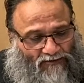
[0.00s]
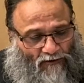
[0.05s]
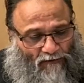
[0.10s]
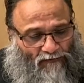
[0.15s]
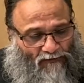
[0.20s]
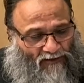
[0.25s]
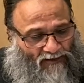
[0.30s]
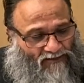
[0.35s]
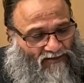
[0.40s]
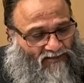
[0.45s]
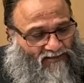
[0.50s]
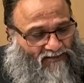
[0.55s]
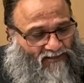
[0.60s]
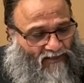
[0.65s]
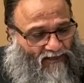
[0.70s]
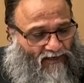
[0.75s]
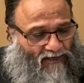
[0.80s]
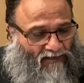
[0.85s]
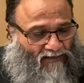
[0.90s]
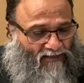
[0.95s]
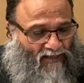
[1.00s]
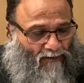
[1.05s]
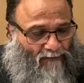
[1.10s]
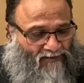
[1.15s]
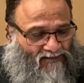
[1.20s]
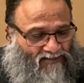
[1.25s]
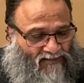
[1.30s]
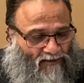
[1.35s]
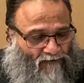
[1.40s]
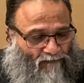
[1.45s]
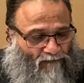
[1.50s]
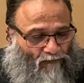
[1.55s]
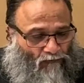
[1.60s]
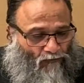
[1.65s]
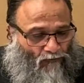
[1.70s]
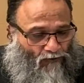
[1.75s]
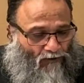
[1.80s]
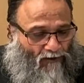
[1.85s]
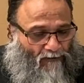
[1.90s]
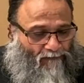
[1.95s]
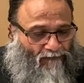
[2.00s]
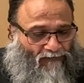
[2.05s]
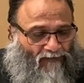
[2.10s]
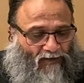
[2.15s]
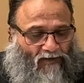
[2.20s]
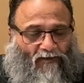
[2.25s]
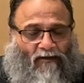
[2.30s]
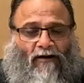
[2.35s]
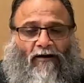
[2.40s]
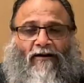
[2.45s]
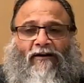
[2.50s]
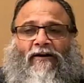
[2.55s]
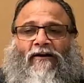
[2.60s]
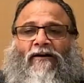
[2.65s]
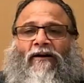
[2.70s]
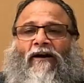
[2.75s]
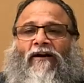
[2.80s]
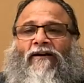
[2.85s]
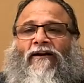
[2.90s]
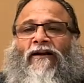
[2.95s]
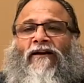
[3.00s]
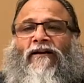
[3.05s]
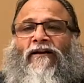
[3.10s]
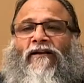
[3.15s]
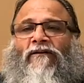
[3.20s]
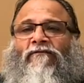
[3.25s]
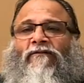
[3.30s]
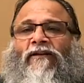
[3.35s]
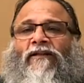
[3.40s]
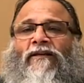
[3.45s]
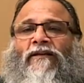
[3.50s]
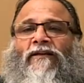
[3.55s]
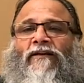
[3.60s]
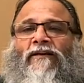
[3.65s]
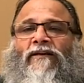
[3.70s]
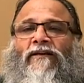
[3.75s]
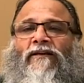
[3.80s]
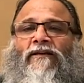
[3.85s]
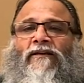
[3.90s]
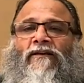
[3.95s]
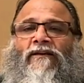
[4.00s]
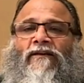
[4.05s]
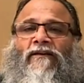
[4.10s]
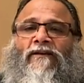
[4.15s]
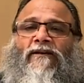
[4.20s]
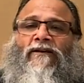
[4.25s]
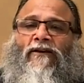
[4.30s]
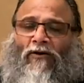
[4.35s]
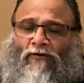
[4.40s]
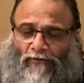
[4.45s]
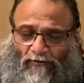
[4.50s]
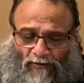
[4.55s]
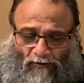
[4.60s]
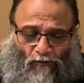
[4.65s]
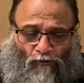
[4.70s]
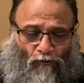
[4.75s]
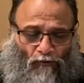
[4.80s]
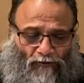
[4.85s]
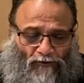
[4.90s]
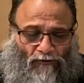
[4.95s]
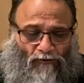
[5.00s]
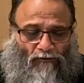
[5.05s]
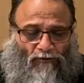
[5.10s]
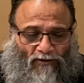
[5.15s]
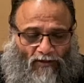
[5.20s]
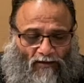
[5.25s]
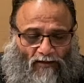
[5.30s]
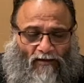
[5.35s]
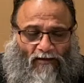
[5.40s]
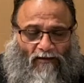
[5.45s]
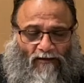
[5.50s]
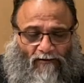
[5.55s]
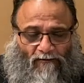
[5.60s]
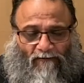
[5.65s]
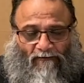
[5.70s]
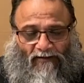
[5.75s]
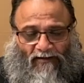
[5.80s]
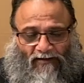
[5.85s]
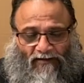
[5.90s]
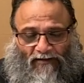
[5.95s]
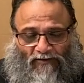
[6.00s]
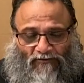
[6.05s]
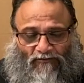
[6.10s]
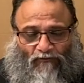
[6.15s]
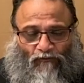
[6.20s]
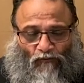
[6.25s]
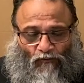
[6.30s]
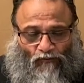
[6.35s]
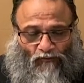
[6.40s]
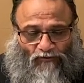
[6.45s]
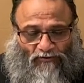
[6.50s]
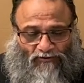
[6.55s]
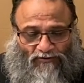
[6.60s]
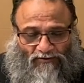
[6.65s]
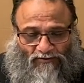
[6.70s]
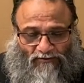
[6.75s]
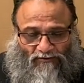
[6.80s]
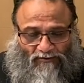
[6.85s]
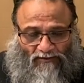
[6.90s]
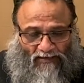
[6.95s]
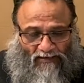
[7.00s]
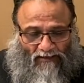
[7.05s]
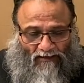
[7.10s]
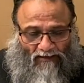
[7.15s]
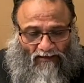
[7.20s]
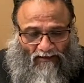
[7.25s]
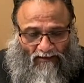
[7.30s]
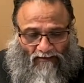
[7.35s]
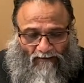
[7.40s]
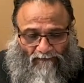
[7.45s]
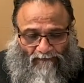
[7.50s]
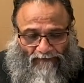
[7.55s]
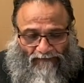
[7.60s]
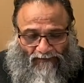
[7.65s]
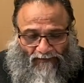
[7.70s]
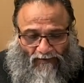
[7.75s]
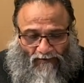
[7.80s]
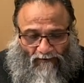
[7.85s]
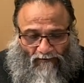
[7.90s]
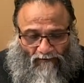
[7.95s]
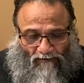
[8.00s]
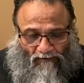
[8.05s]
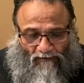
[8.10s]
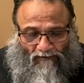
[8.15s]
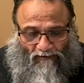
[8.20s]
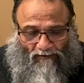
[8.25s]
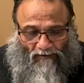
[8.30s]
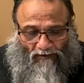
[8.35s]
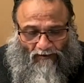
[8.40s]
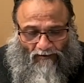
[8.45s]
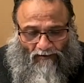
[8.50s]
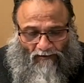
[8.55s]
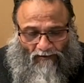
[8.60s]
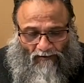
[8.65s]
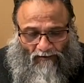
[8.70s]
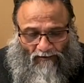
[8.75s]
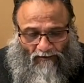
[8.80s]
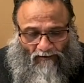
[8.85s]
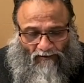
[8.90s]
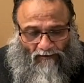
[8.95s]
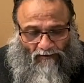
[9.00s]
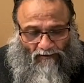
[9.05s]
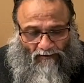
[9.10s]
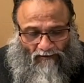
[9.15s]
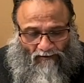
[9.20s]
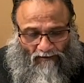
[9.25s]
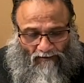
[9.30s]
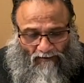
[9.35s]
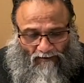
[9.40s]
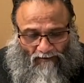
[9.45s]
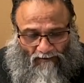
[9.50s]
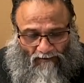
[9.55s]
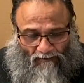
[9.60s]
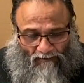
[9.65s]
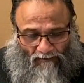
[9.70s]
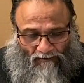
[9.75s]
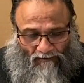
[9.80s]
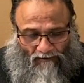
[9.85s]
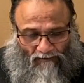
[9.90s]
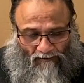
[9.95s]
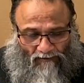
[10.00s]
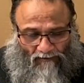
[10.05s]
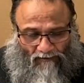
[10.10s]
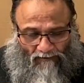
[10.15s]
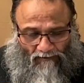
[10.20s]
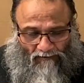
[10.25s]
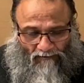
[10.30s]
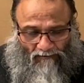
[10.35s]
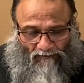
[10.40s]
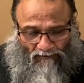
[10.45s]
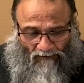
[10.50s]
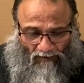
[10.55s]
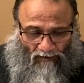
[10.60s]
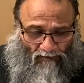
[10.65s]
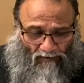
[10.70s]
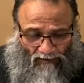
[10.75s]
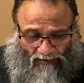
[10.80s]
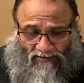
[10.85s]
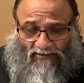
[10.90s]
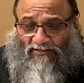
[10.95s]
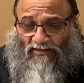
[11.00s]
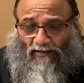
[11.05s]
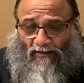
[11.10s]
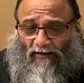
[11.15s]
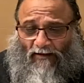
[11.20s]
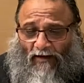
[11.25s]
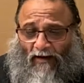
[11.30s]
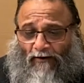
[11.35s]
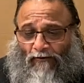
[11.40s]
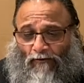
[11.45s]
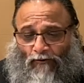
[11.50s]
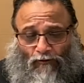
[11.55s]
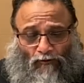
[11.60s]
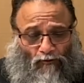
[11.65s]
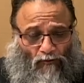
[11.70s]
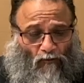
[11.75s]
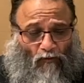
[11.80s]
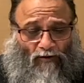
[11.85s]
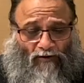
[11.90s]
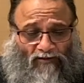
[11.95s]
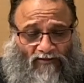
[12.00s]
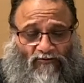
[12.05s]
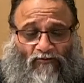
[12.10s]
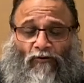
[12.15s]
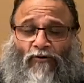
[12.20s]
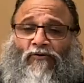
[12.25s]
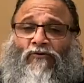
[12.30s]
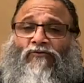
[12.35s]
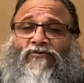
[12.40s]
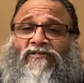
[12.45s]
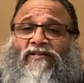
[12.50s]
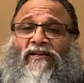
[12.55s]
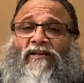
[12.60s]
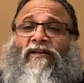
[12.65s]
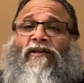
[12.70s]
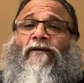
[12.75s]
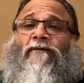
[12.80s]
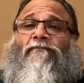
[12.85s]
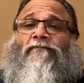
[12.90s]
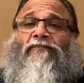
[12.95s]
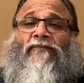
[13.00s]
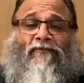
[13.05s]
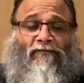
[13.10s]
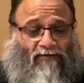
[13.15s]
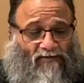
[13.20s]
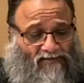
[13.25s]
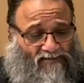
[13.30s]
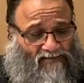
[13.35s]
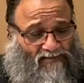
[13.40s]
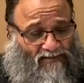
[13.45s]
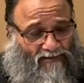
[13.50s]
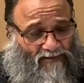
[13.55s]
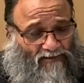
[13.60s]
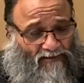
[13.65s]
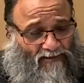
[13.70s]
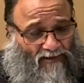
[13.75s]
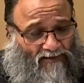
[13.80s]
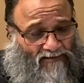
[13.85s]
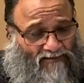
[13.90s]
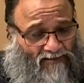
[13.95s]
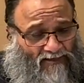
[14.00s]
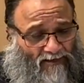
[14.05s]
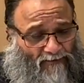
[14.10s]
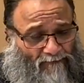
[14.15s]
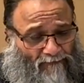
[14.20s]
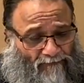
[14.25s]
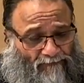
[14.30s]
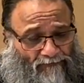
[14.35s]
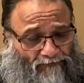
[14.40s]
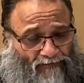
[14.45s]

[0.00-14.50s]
of rajasic and tamasic food. Hear it attentively. Now we'll go into the various foods that are. Uh, uh, let's see. I don't know what he's going to say. We'll see it next time.